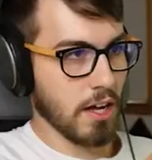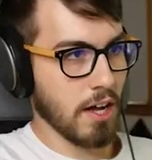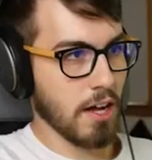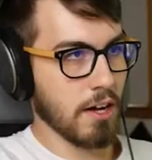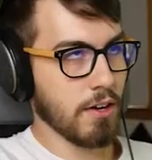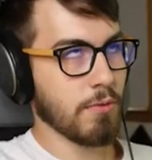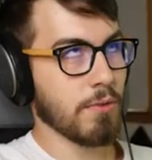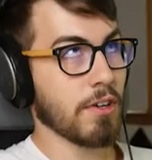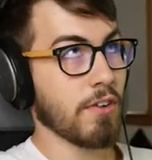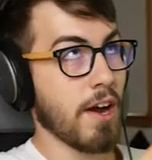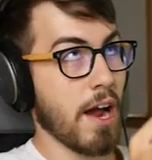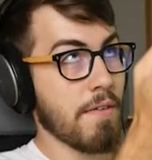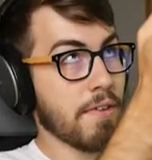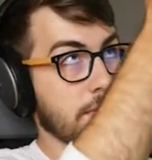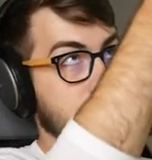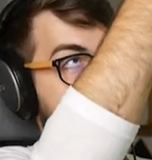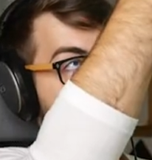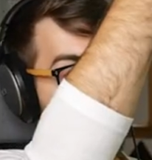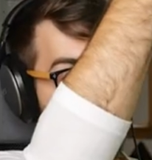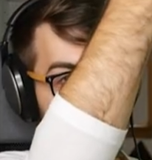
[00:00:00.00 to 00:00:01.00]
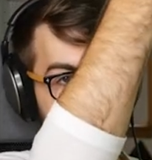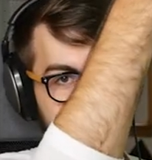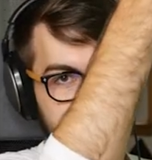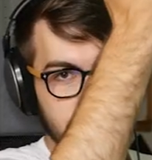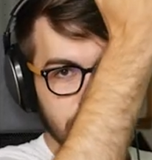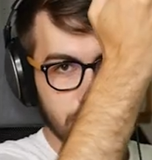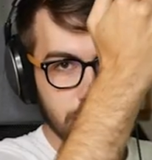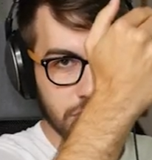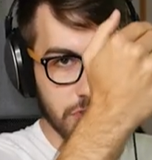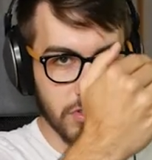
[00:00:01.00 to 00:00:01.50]
Uh, when gravity
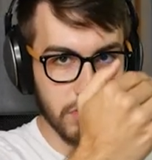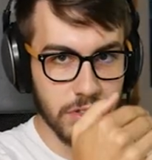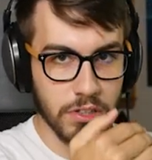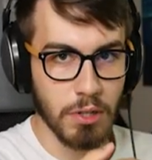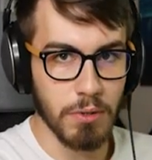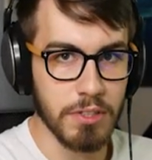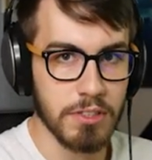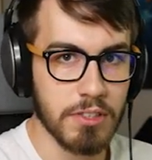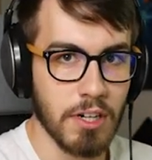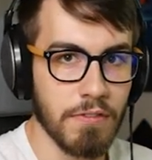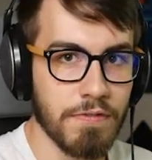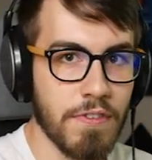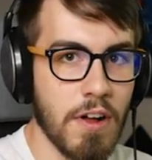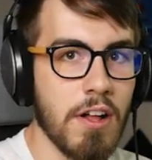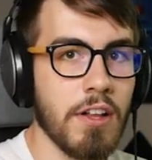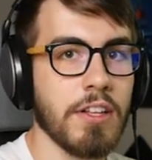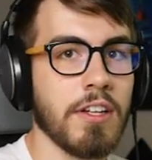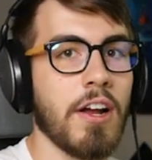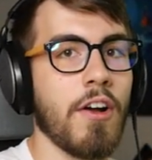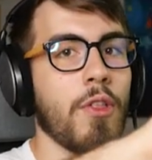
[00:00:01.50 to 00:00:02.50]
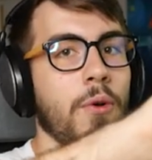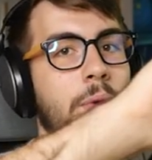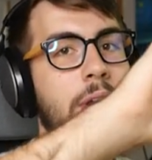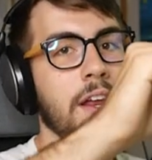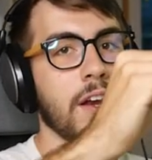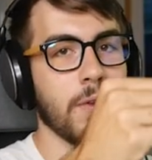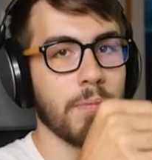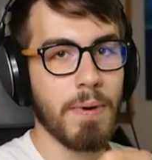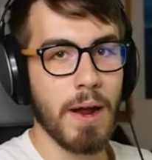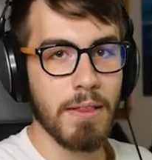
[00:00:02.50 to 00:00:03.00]
reverses, you'll just slowly start falling the other way,
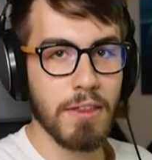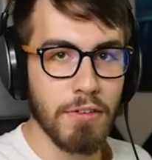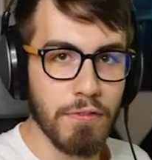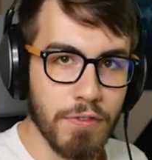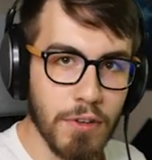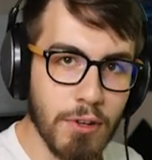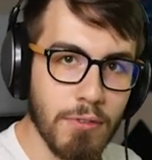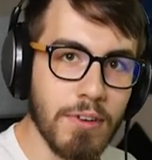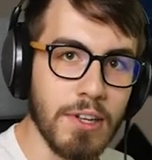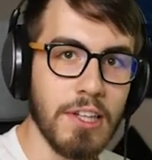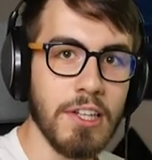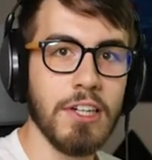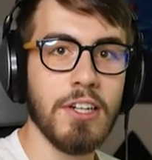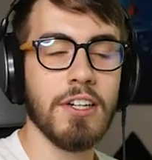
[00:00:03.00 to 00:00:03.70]
and it'll probably feel really